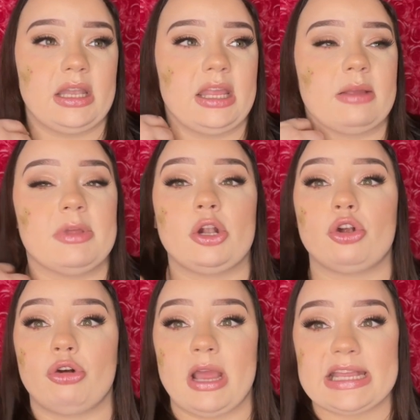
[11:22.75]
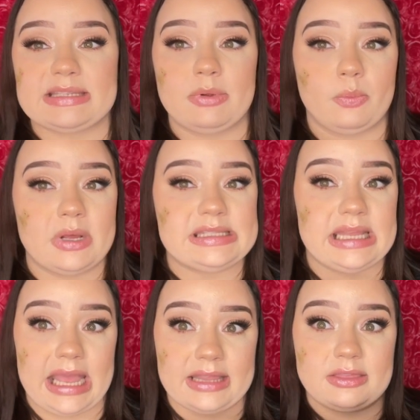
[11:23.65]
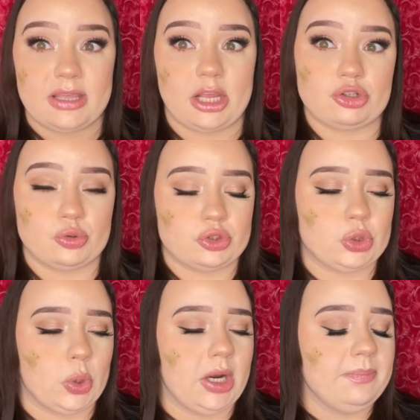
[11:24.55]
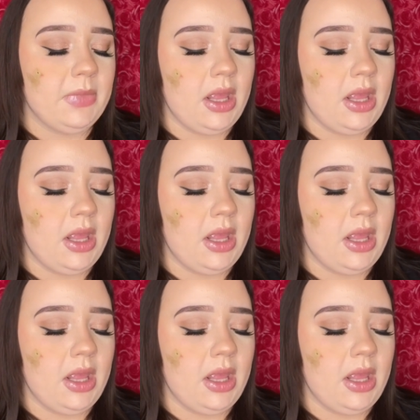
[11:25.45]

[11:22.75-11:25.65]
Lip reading: and like a better grasp of what's at the actual store.